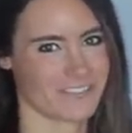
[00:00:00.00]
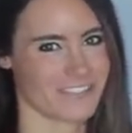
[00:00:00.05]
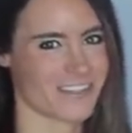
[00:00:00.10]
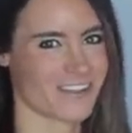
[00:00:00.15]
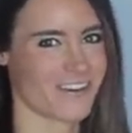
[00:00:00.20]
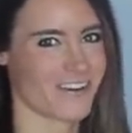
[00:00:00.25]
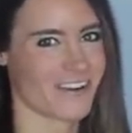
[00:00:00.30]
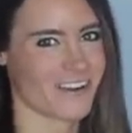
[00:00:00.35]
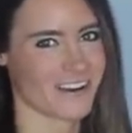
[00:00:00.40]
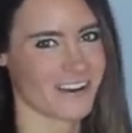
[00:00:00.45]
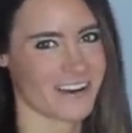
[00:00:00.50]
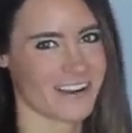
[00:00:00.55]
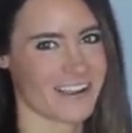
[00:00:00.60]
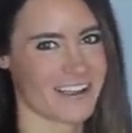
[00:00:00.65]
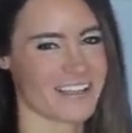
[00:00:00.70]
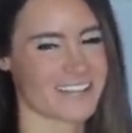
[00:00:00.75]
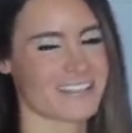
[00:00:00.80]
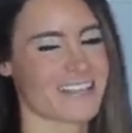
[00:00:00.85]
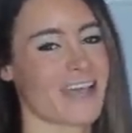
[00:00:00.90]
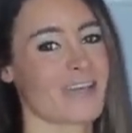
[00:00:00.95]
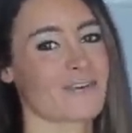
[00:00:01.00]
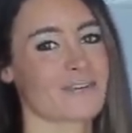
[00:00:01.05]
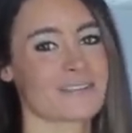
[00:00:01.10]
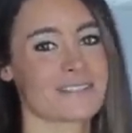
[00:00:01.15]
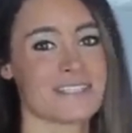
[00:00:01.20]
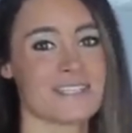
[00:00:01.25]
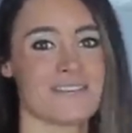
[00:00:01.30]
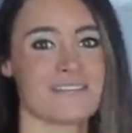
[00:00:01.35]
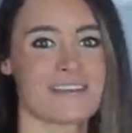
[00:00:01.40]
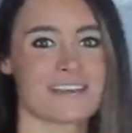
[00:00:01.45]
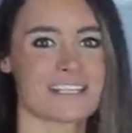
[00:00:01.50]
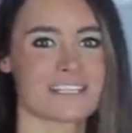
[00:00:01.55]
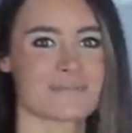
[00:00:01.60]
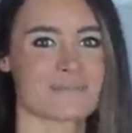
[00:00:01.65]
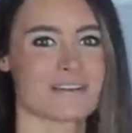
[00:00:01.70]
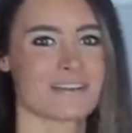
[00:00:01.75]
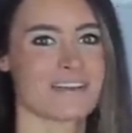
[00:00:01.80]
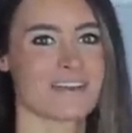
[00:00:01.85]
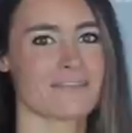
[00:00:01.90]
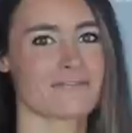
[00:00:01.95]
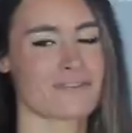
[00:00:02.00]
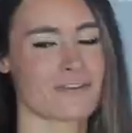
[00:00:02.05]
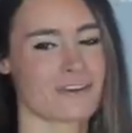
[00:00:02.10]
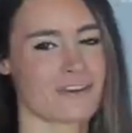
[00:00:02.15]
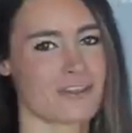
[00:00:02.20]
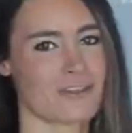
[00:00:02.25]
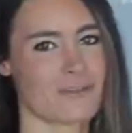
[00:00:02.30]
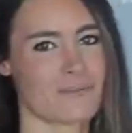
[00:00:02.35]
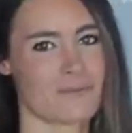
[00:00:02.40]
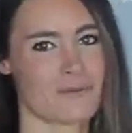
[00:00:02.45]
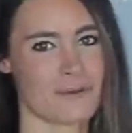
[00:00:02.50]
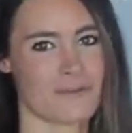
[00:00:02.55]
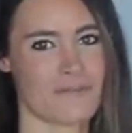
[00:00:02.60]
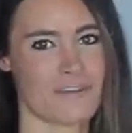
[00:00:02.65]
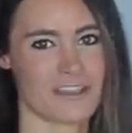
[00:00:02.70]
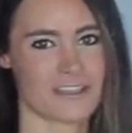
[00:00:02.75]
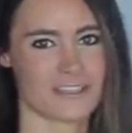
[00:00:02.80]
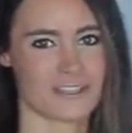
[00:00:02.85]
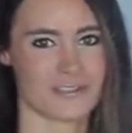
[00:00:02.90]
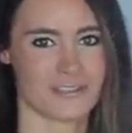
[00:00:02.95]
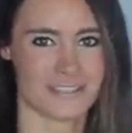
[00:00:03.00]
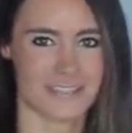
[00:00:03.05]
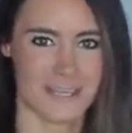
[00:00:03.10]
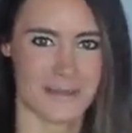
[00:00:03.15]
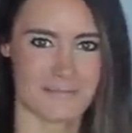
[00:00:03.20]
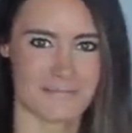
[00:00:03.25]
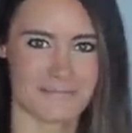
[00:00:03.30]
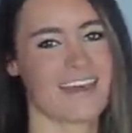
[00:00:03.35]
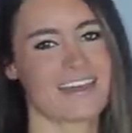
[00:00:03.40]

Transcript: So, all right, guys, I will see you next Monday for another motivational tip,